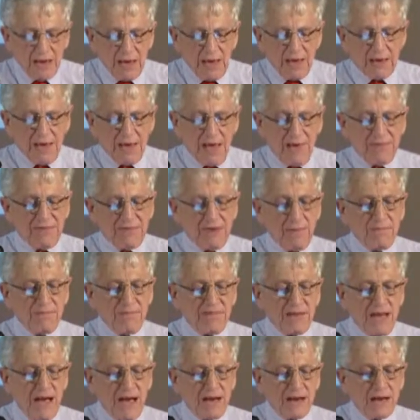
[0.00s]
Kent-Thames
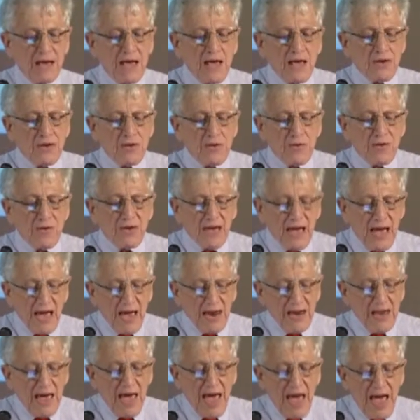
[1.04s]
side, you
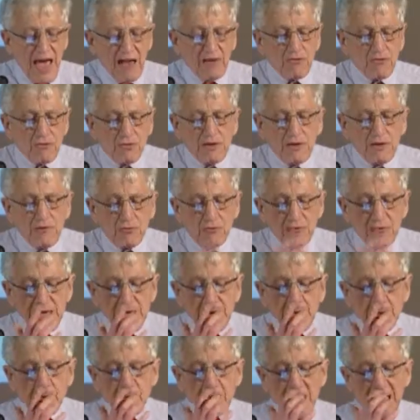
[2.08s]
can actually
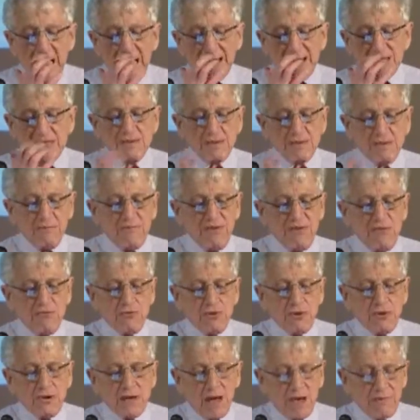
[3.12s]
recreate the
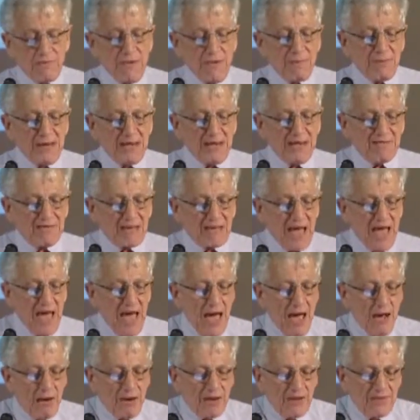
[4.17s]
vision of Ebenezer
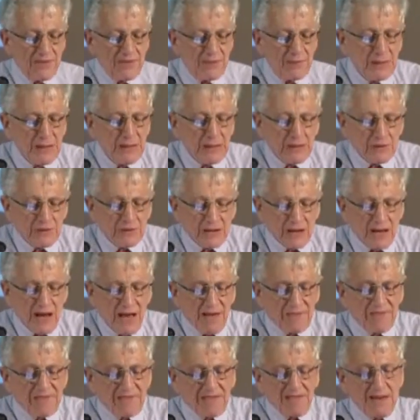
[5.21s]
Howard, the
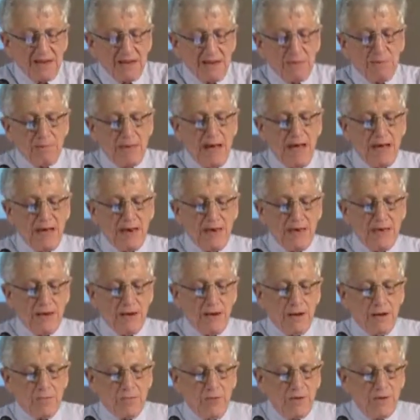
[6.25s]
Garden City
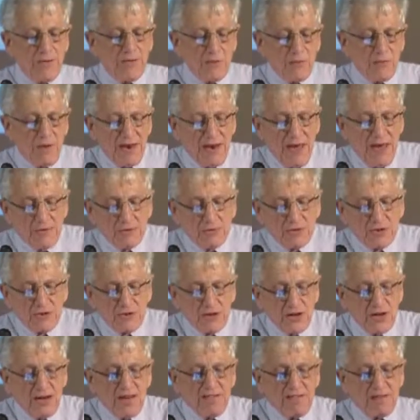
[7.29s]
pioneer more than 100
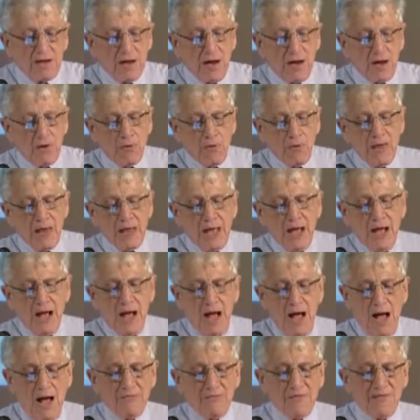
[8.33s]
years ago,
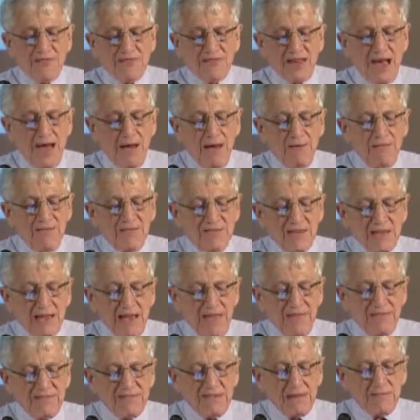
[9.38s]
of towns
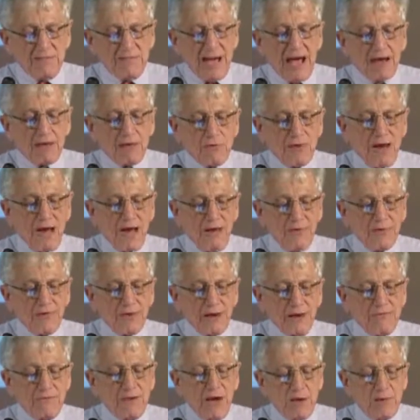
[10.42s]
against a background
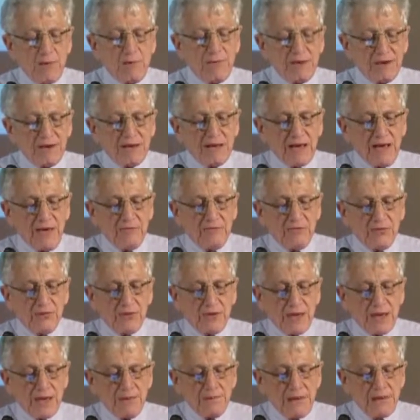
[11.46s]
of open
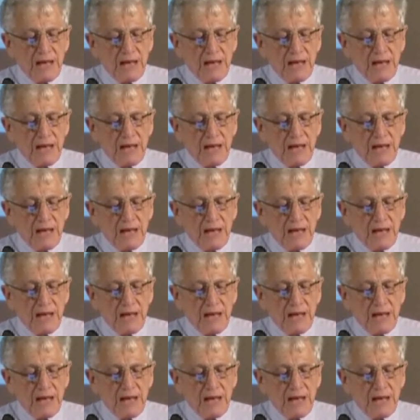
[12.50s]
country.